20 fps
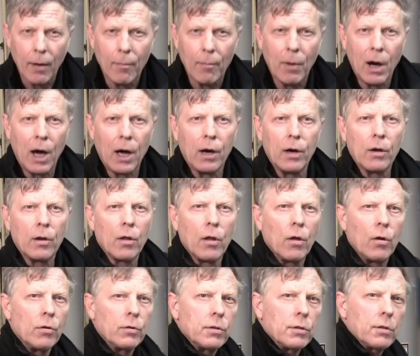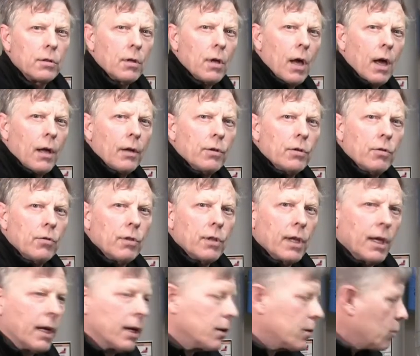monitor those 2
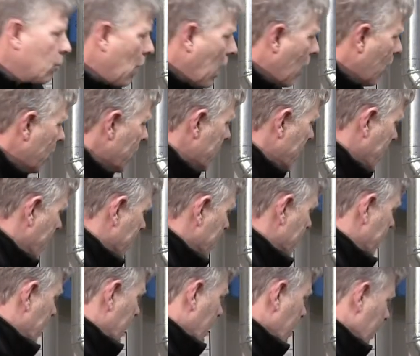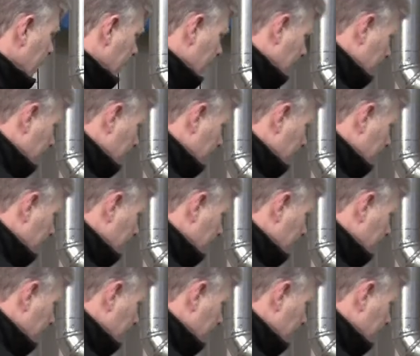things while we're testing.